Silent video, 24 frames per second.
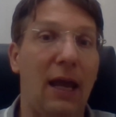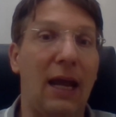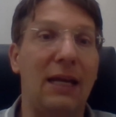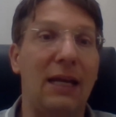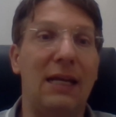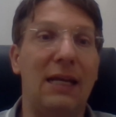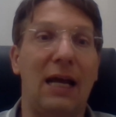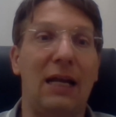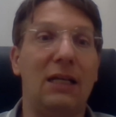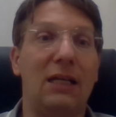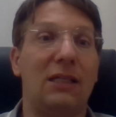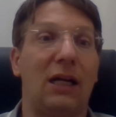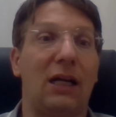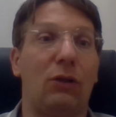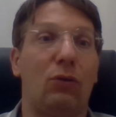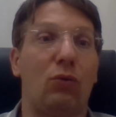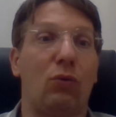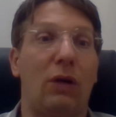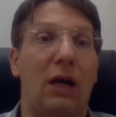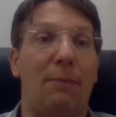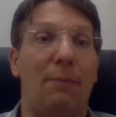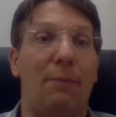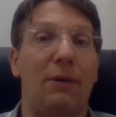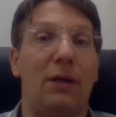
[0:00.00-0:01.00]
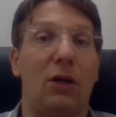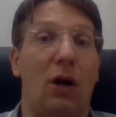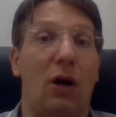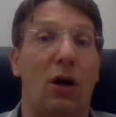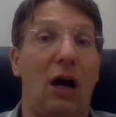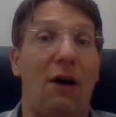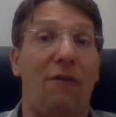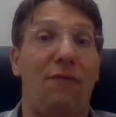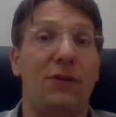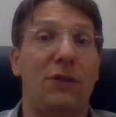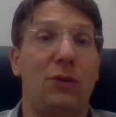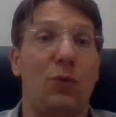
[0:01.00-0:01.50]
and then you start to come in your
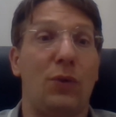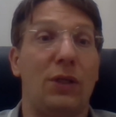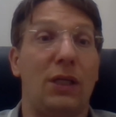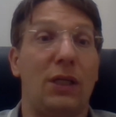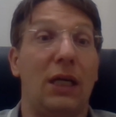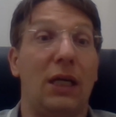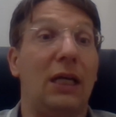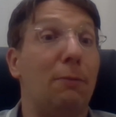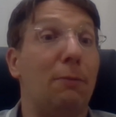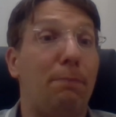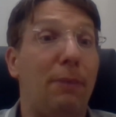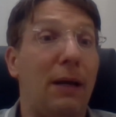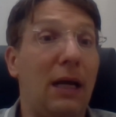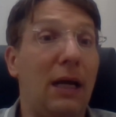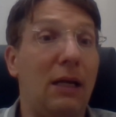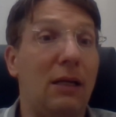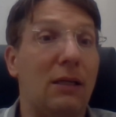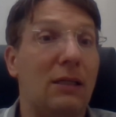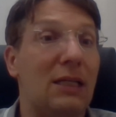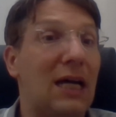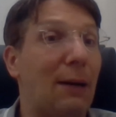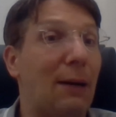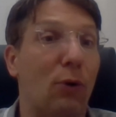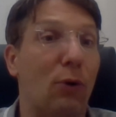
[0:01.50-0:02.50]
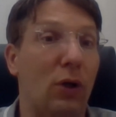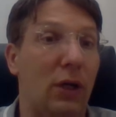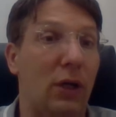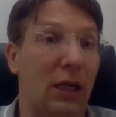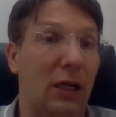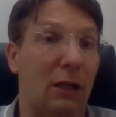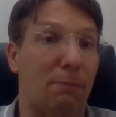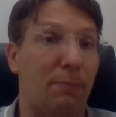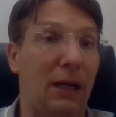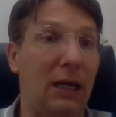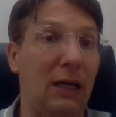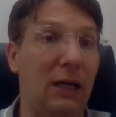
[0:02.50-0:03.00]
office with heel pain, double
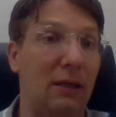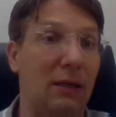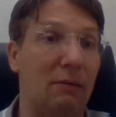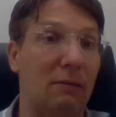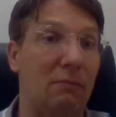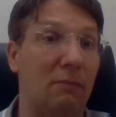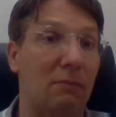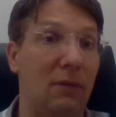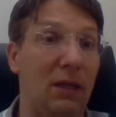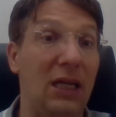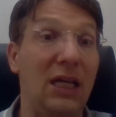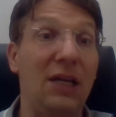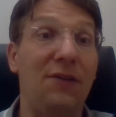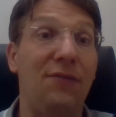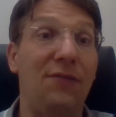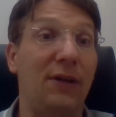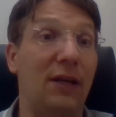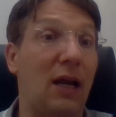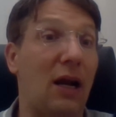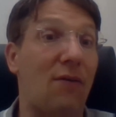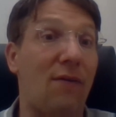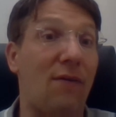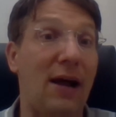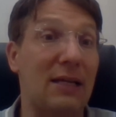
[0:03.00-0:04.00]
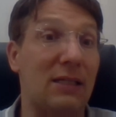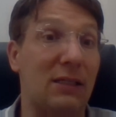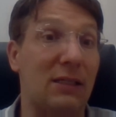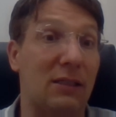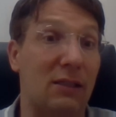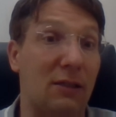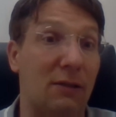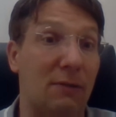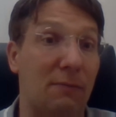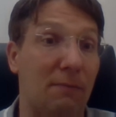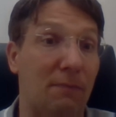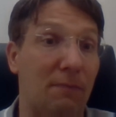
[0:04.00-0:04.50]
heel pain, even at
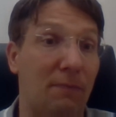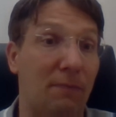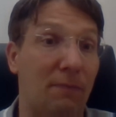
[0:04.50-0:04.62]
rest.